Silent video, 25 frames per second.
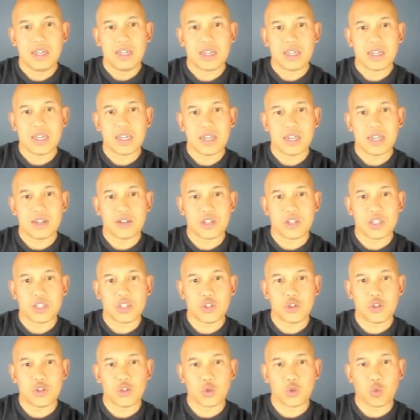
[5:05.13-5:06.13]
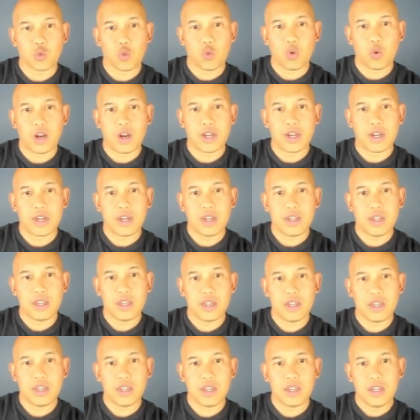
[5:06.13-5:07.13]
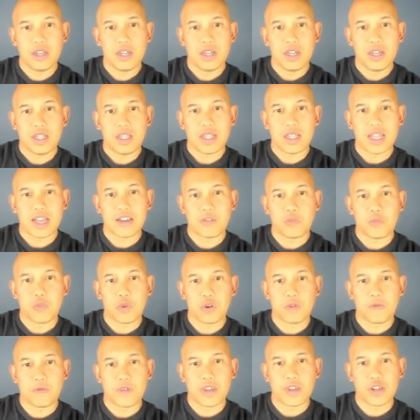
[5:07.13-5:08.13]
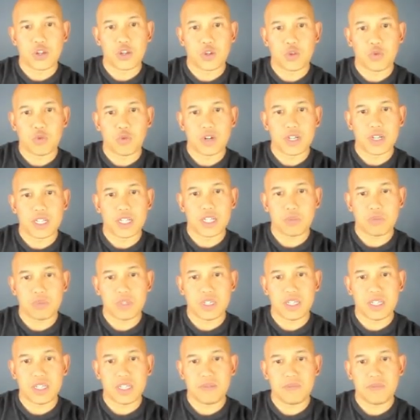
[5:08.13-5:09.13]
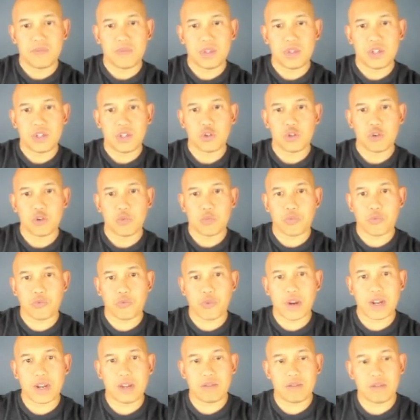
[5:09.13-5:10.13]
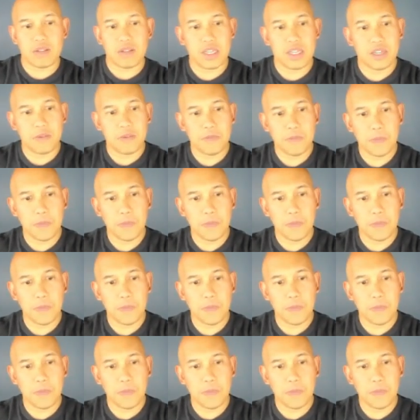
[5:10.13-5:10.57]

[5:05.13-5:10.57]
Again, I'll just choose one: lack of motivation or discipline to show up regularly.